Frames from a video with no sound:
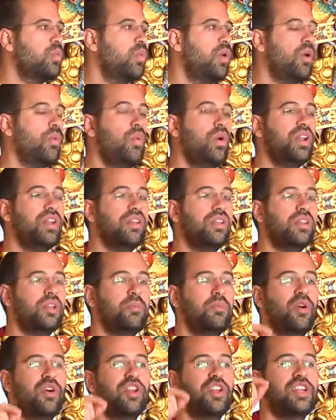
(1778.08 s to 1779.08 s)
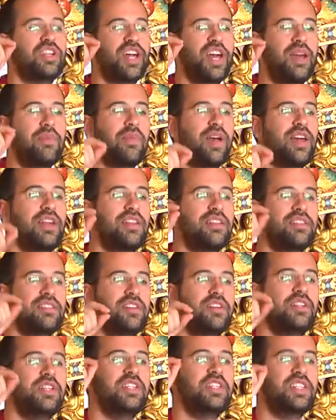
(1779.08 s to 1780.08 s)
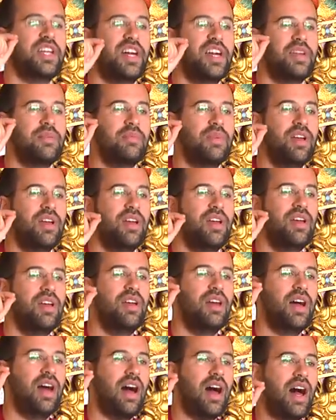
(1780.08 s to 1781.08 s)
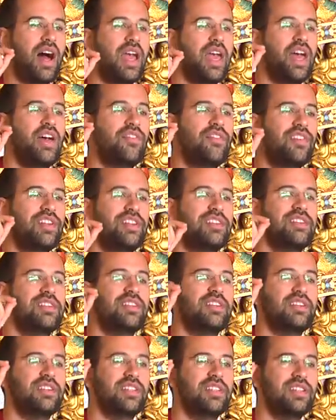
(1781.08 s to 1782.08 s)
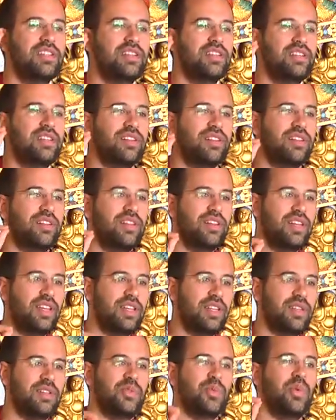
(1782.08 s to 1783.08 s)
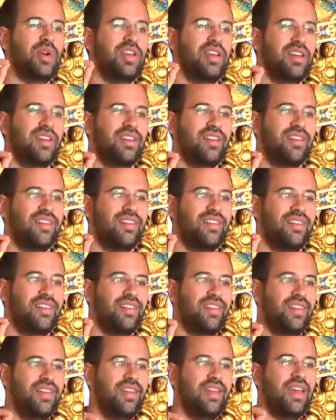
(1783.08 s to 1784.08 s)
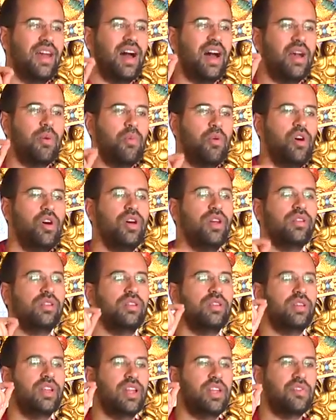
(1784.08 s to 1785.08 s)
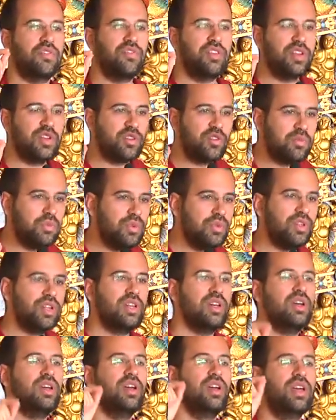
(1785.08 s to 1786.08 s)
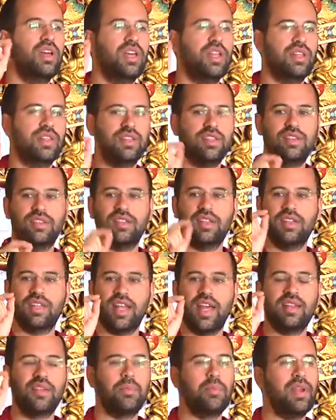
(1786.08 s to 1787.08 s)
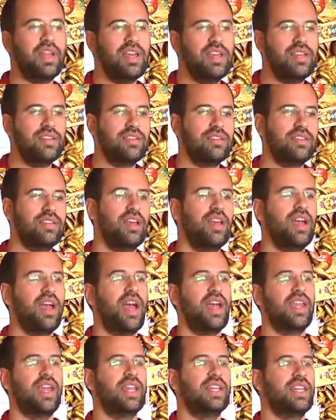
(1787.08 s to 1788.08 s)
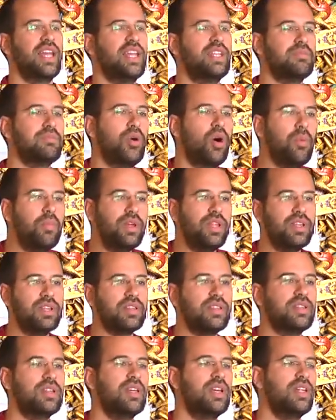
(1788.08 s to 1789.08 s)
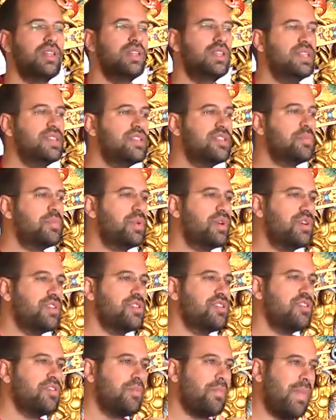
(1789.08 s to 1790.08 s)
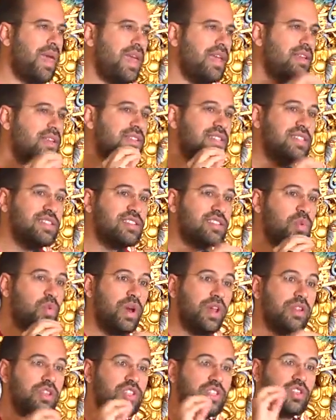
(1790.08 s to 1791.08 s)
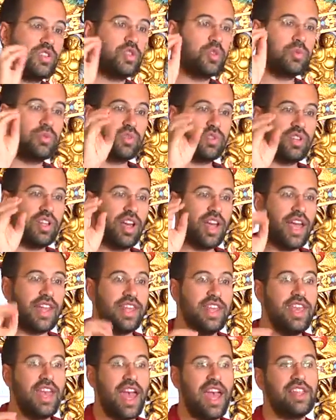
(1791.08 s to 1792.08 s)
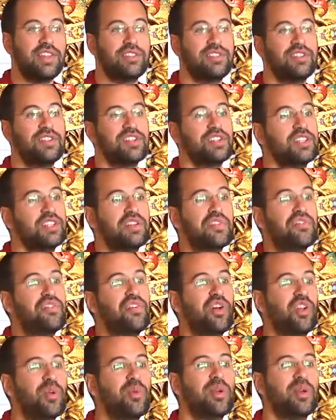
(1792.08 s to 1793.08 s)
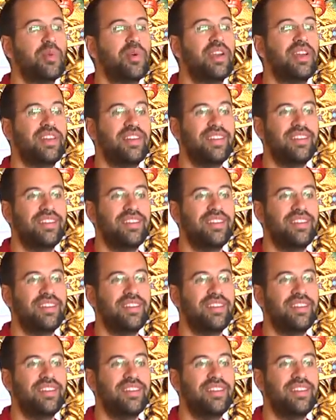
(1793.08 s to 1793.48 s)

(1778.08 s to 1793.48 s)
Once upon a time, at a certain time, I have listened in this way. I was at the feet of Buddha in this and that place, and at that moment, this person made this question to Buddha, and he answered in the following way.